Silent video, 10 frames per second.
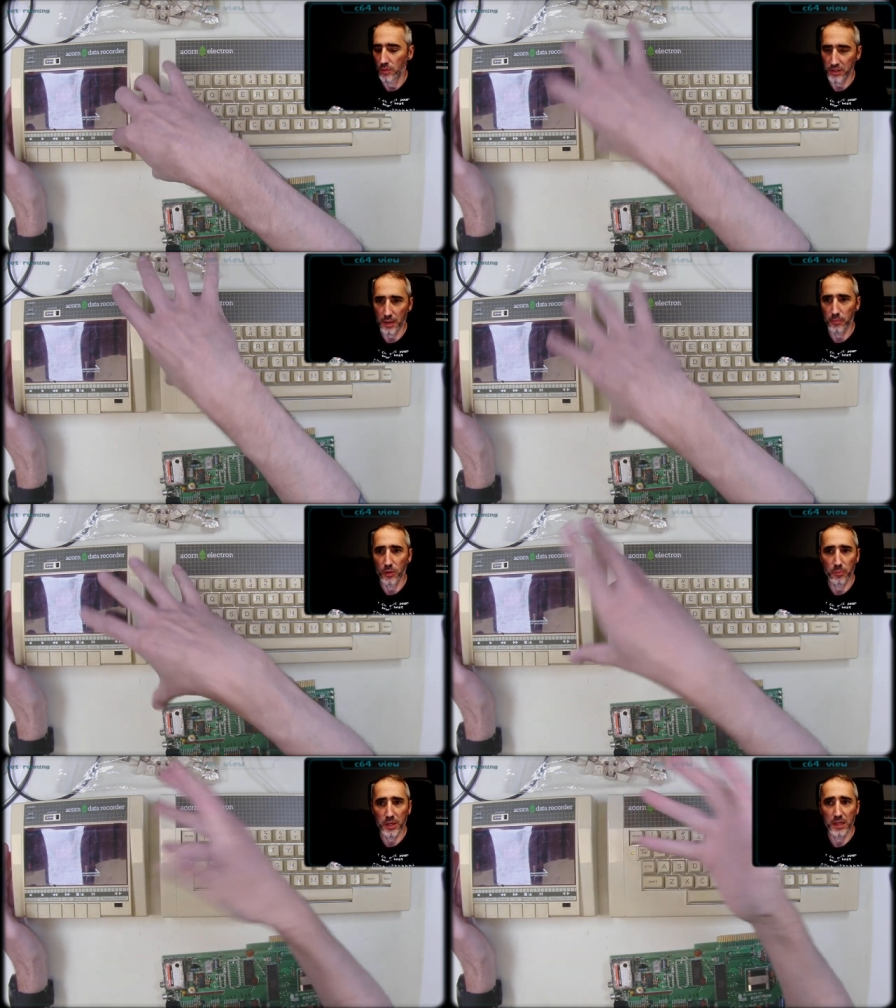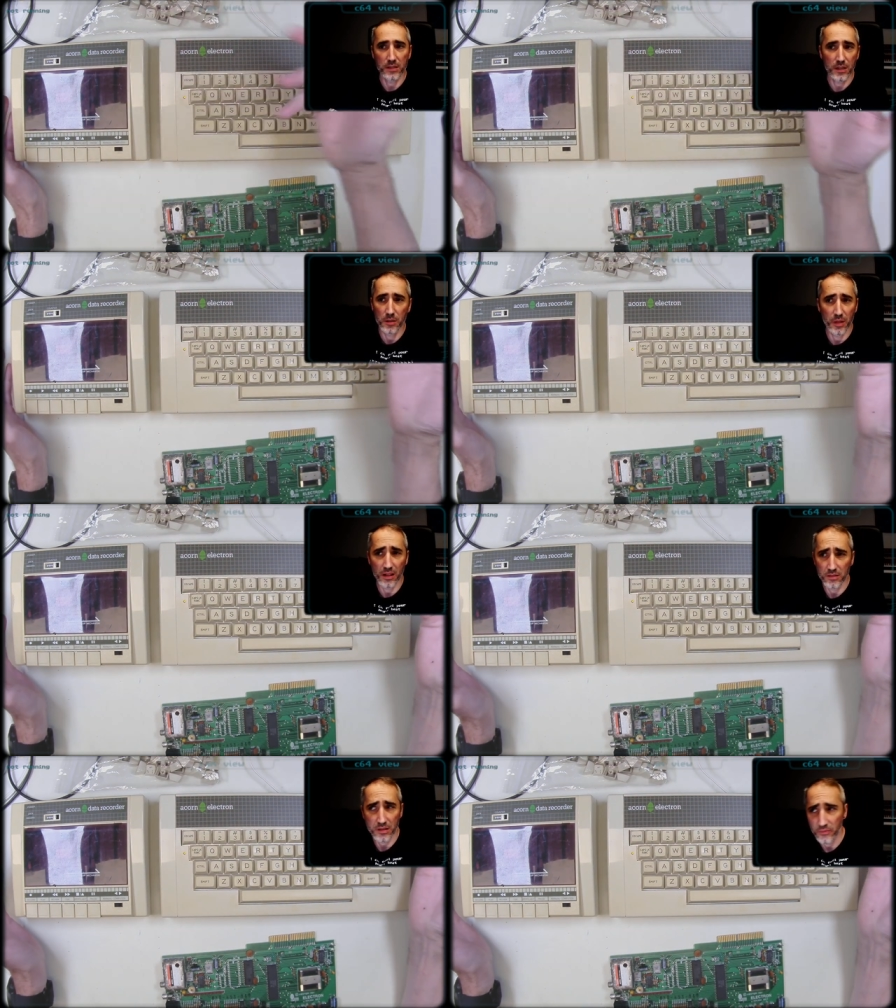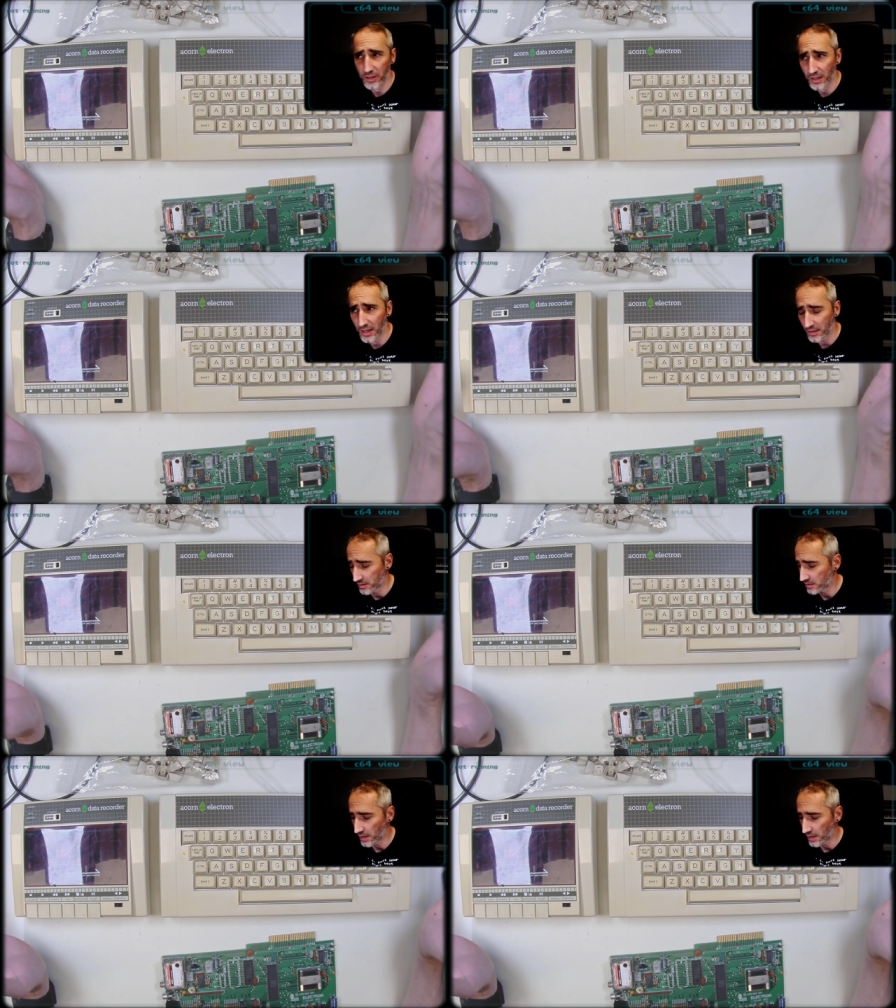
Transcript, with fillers: adapter piece in the middle or something like this.